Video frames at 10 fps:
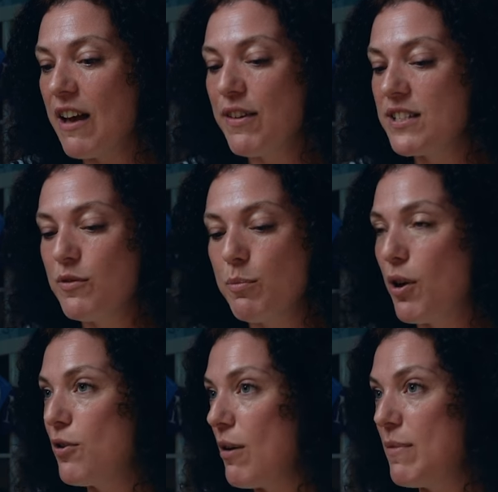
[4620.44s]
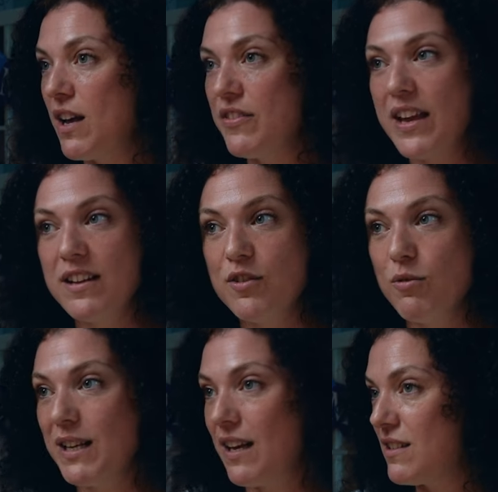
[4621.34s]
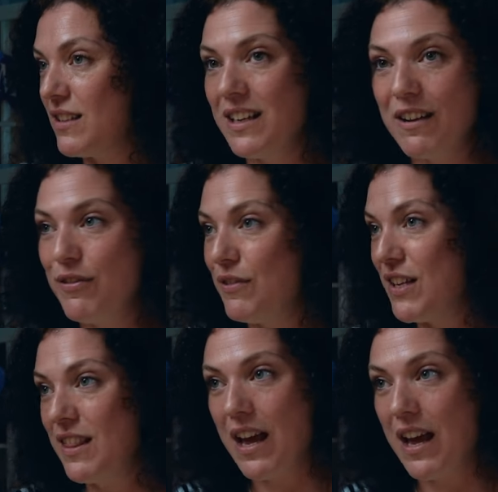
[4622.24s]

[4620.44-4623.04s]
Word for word: their festival programmer they normally get something like fifteen